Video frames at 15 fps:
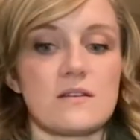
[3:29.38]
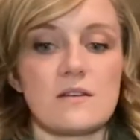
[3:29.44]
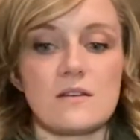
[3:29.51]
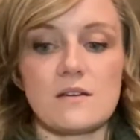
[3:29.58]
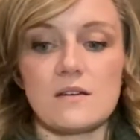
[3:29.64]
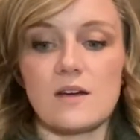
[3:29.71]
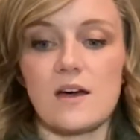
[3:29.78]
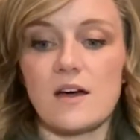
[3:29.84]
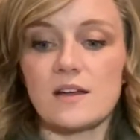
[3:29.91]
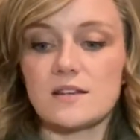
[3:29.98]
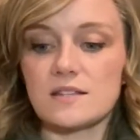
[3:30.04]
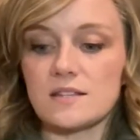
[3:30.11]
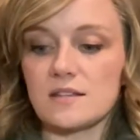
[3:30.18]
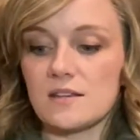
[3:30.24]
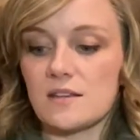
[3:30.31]
cut.
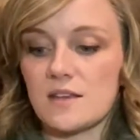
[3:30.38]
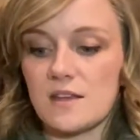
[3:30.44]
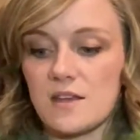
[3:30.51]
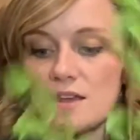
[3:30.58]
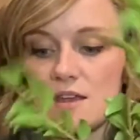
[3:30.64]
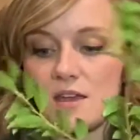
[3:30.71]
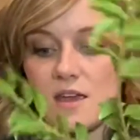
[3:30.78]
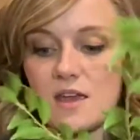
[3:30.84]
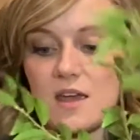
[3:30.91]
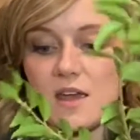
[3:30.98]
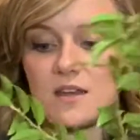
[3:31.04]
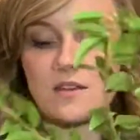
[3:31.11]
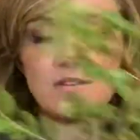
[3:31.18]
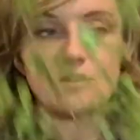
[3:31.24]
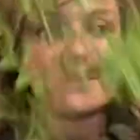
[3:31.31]

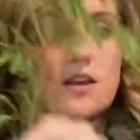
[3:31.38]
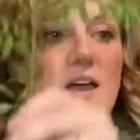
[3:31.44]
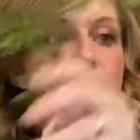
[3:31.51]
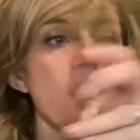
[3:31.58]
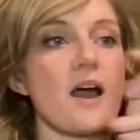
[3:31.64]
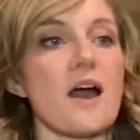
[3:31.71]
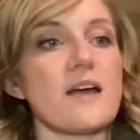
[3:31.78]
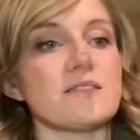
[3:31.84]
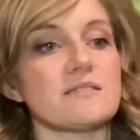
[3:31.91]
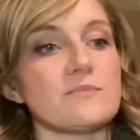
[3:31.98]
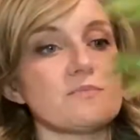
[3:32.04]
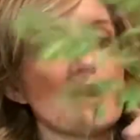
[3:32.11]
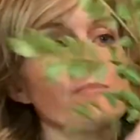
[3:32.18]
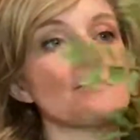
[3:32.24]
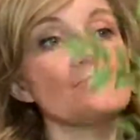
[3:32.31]
And I
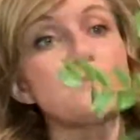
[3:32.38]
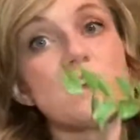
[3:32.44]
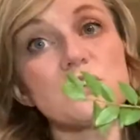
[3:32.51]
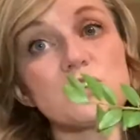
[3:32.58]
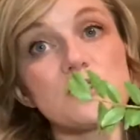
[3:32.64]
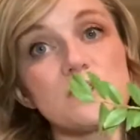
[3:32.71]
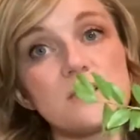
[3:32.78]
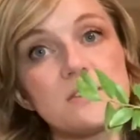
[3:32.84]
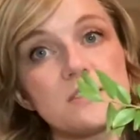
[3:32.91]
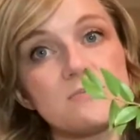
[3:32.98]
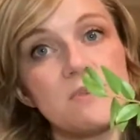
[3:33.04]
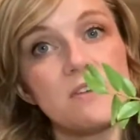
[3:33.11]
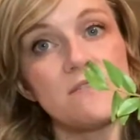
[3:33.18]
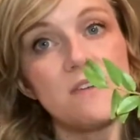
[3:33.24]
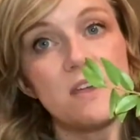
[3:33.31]
sometimes measure against
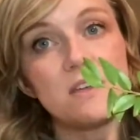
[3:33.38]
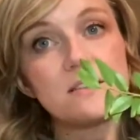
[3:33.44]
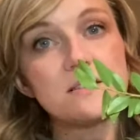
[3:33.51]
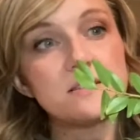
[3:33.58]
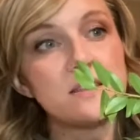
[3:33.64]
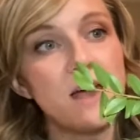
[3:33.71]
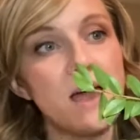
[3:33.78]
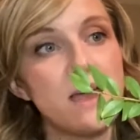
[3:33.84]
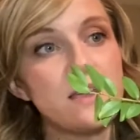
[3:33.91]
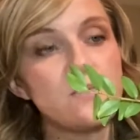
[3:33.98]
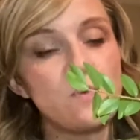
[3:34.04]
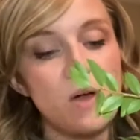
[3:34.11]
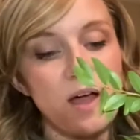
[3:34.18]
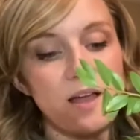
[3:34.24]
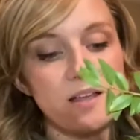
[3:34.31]
my vase
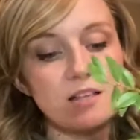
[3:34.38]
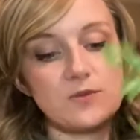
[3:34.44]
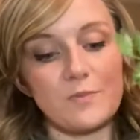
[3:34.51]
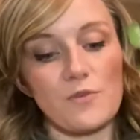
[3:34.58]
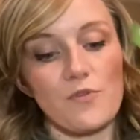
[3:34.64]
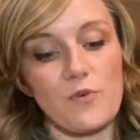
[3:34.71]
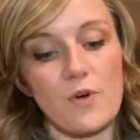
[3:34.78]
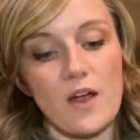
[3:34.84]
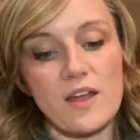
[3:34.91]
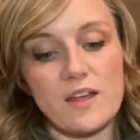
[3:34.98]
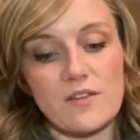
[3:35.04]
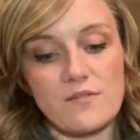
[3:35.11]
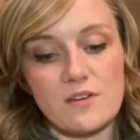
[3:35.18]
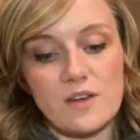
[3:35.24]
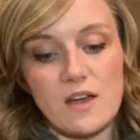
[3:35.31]
height-wise before I
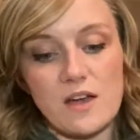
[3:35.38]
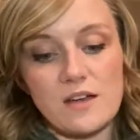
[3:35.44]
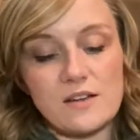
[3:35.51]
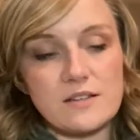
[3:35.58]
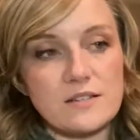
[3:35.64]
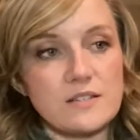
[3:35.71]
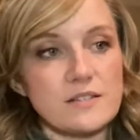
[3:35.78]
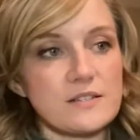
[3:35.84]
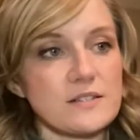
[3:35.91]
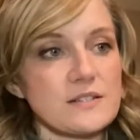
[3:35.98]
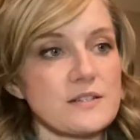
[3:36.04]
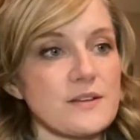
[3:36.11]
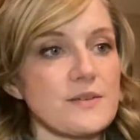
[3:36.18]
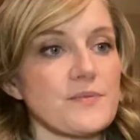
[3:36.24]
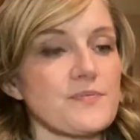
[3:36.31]
give a cut.
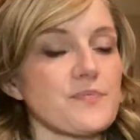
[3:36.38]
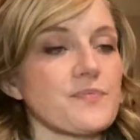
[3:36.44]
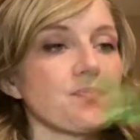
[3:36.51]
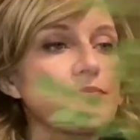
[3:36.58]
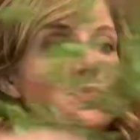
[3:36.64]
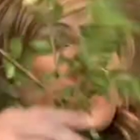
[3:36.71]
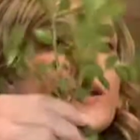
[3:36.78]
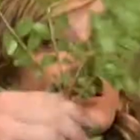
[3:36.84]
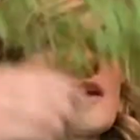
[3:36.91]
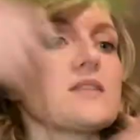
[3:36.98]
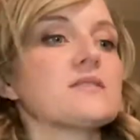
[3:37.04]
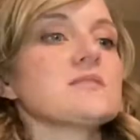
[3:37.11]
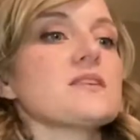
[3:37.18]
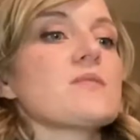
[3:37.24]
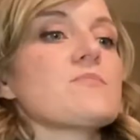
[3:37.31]
And same